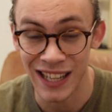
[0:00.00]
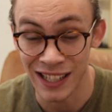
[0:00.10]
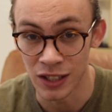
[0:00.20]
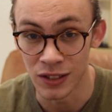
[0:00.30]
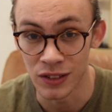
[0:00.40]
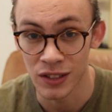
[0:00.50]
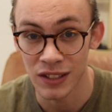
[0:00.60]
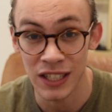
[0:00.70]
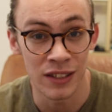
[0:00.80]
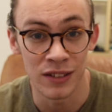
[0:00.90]
England,
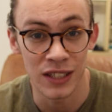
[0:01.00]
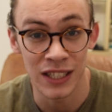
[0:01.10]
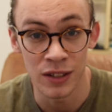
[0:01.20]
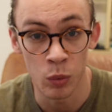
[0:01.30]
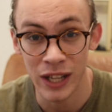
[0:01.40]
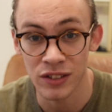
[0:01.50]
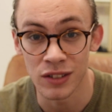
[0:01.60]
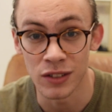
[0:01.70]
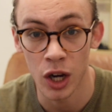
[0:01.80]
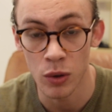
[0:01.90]
in
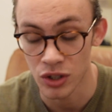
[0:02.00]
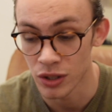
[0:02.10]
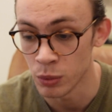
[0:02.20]
Western culture.